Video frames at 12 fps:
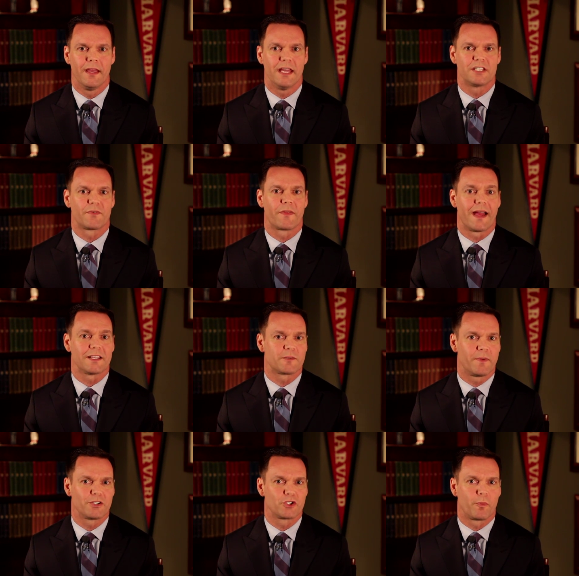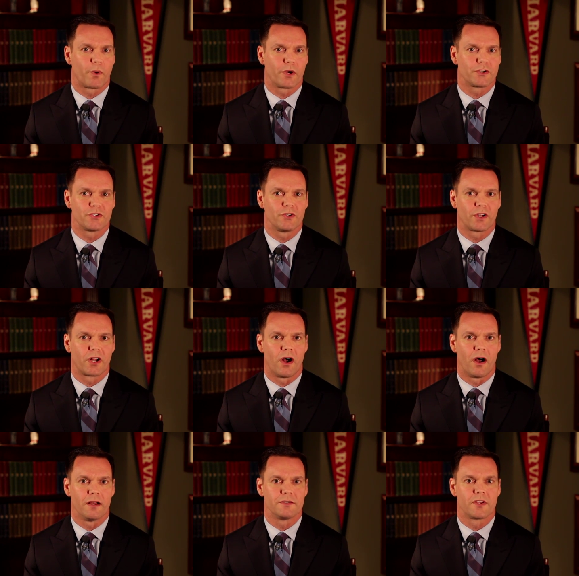It's for that special person or
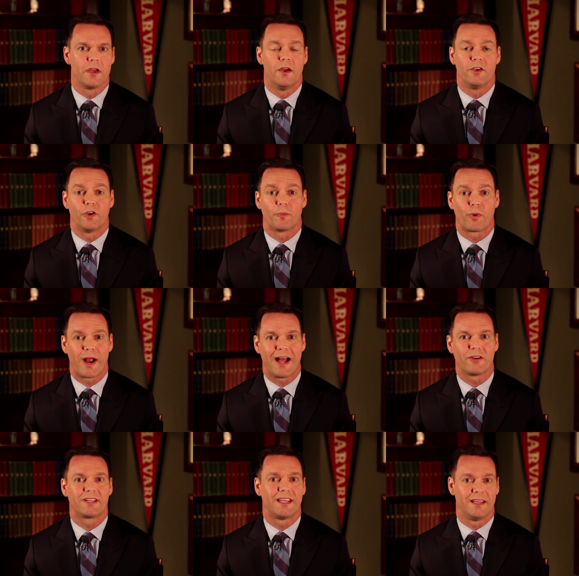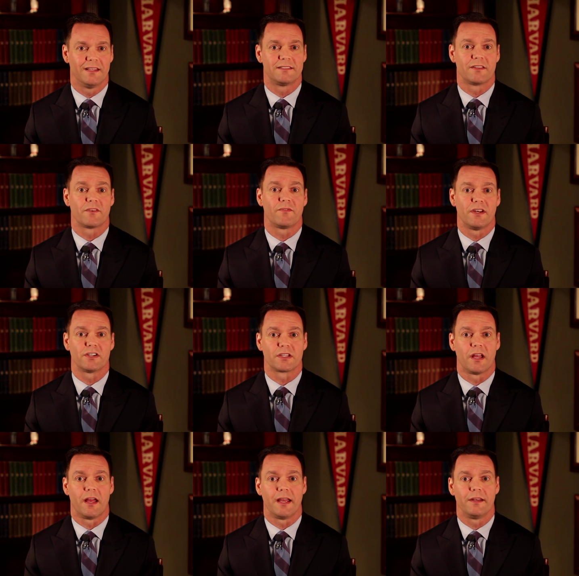cause, your proud kids at the finish
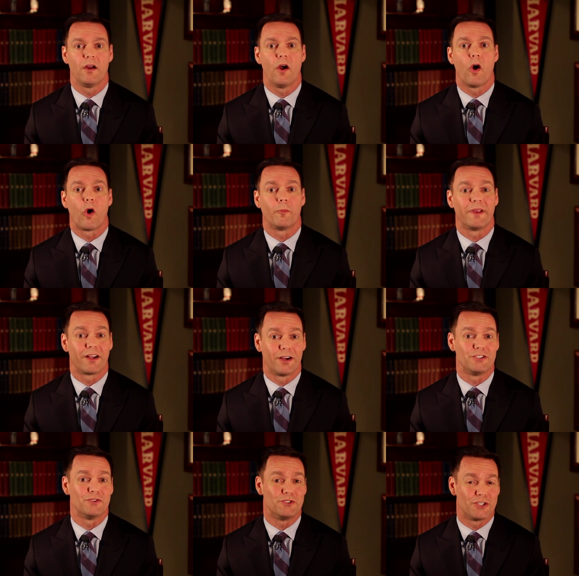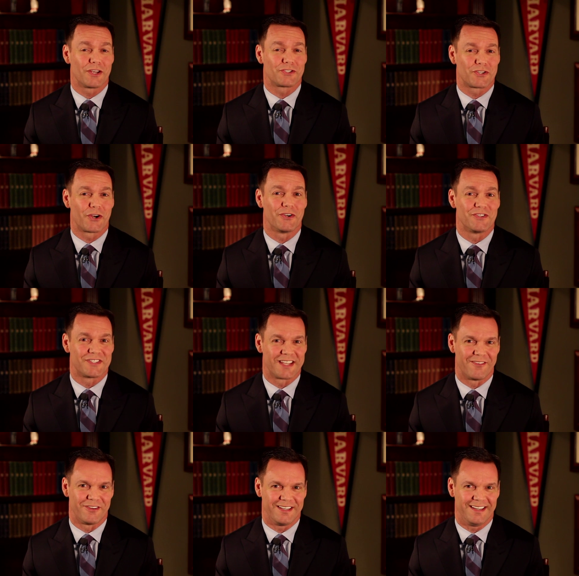line, or because you just turned
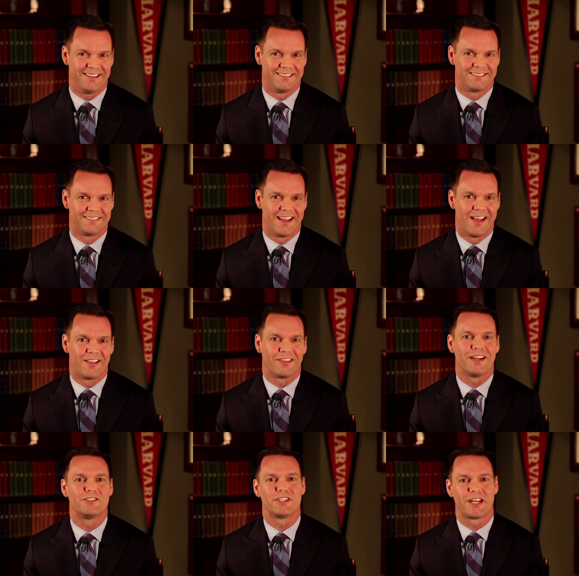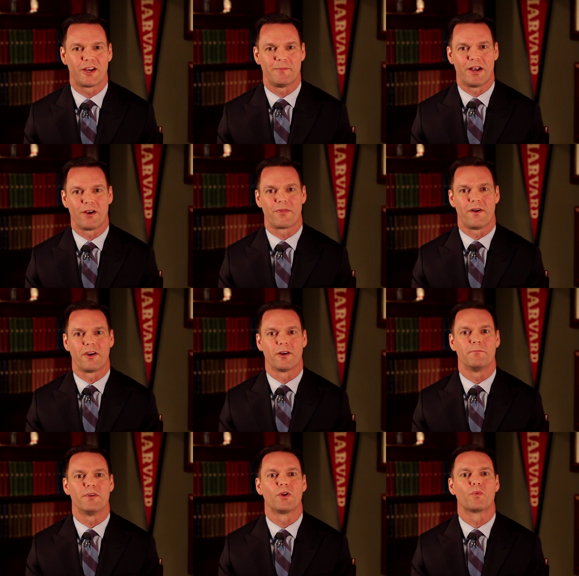70. Legendary
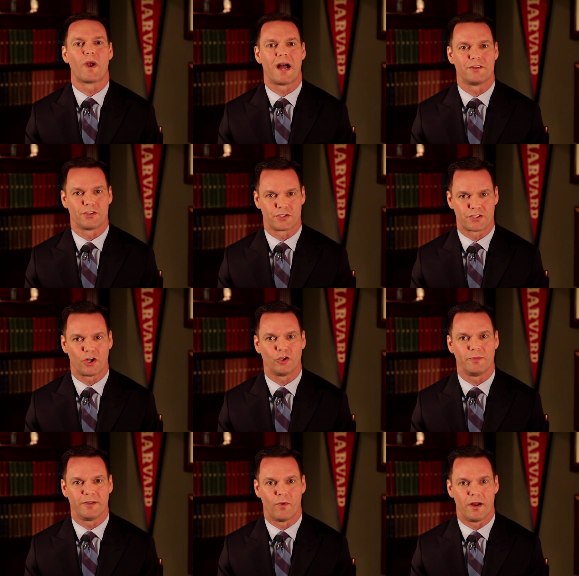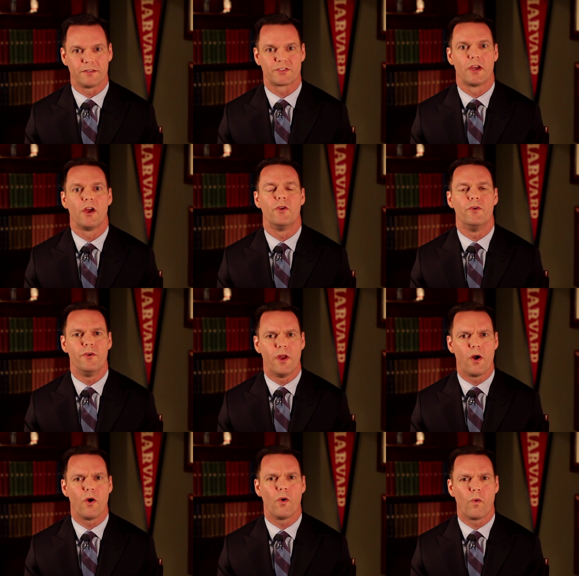marathoner Bill Rogers told me once,
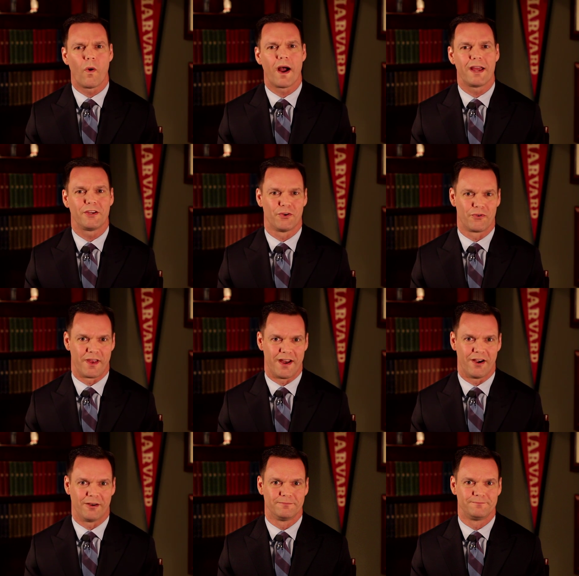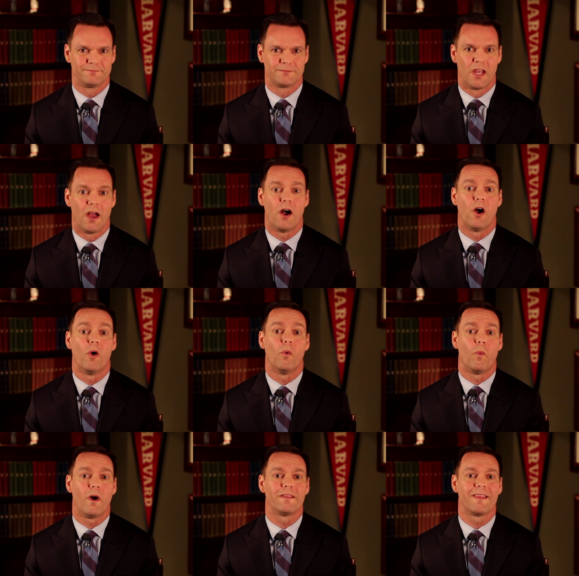know why you're there. Oh,
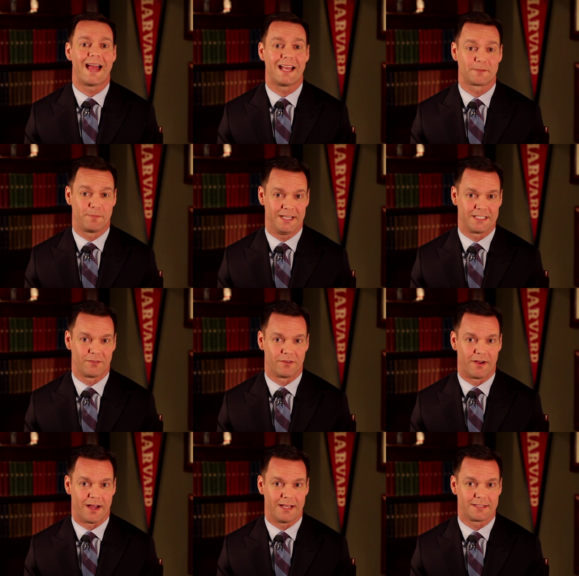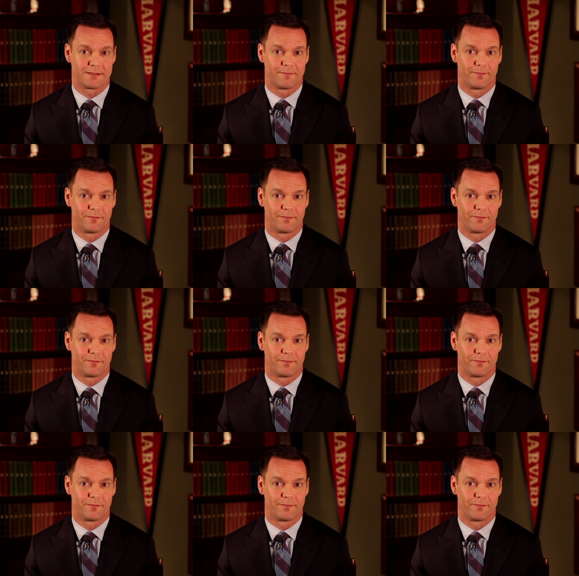one last piece of advice.